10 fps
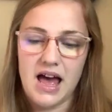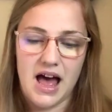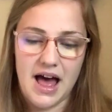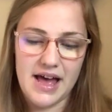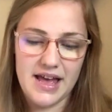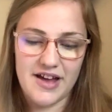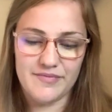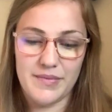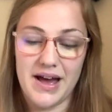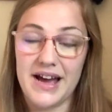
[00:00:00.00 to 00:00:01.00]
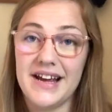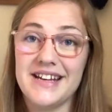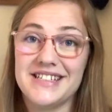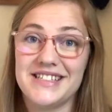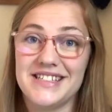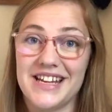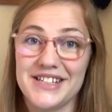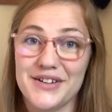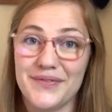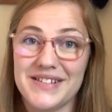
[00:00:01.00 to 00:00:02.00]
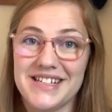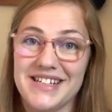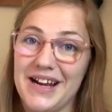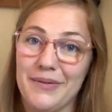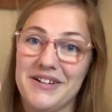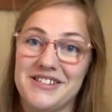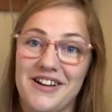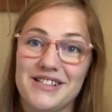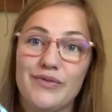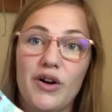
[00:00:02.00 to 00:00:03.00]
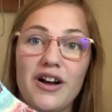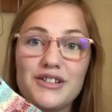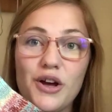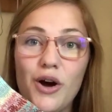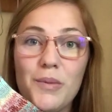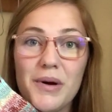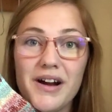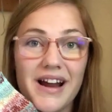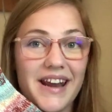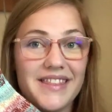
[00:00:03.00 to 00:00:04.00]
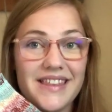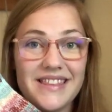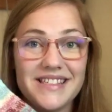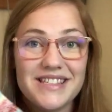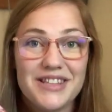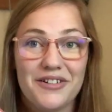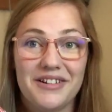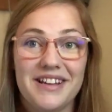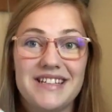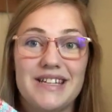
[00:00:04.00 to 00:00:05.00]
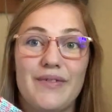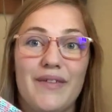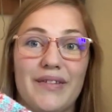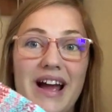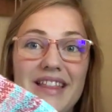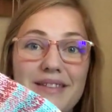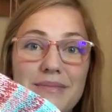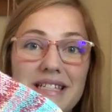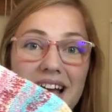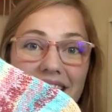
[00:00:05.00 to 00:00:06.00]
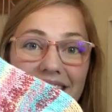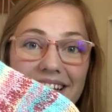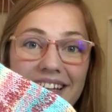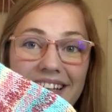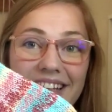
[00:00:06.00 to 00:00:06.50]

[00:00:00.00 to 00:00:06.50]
I have my Desert Vista Dye Work socks for October, and I think this is the earliest I've ever had them done.